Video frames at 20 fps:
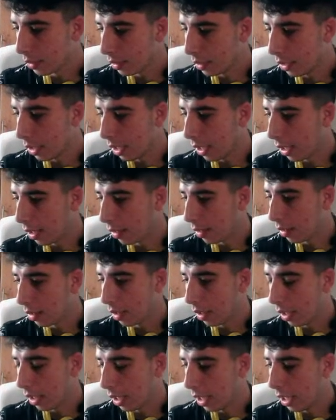Yeah.
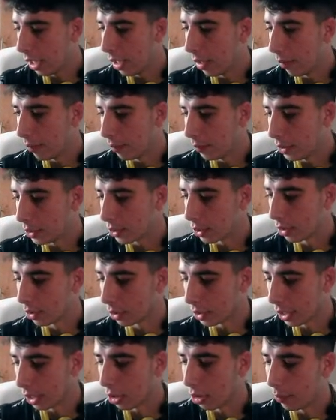You should
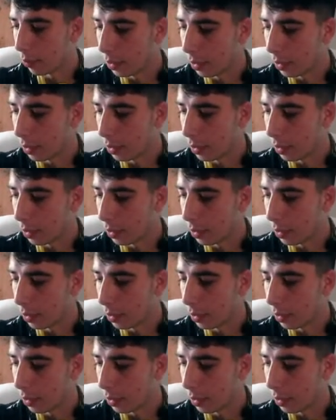look that up.